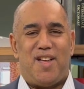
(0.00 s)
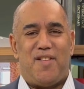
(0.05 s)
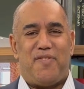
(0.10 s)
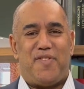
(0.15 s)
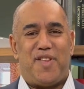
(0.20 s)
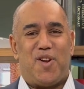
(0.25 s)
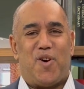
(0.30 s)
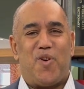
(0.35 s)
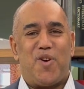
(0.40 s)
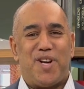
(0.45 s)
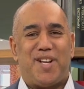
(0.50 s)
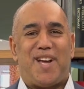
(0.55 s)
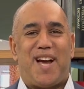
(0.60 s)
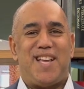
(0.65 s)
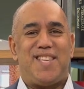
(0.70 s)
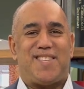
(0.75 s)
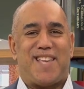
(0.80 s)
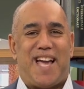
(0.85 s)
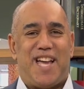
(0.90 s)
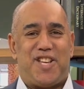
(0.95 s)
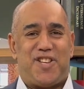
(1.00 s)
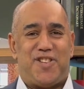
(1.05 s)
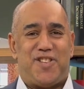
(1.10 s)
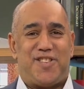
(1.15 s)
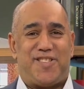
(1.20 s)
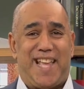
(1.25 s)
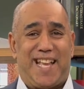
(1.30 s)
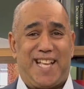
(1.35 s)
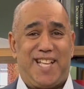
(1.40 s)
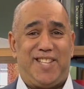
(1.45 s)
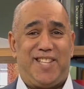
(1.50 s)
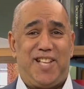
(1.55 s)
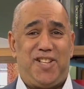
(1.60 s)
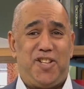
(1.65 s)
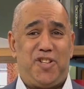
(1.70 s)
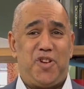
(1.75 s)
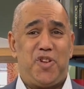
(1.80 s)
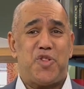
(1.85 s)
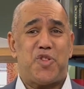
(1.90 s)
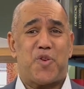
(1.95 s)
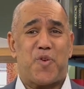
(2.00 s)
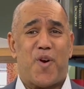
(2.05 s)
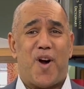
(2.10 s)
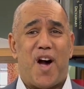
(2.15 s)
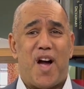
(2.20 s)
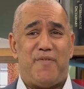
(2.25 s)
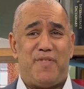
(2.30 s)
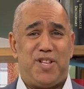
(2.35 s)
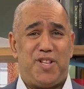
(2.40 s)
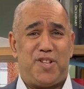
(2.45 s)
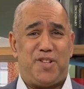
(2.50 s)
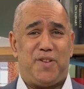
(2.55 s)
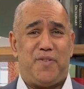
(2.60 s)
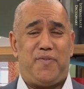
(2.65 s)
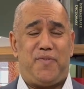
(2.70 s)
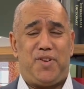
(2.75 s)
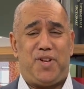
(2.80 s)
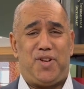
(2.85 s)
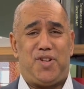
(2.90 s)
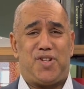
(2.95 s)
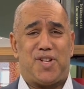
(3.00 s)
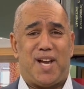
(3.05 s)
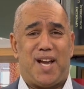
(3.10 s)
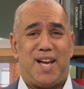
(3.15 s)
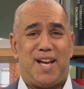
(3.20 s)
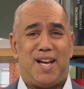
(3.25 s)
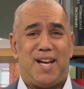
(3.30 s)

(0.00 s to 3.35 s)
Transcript: The organizations that continue to thrive into the future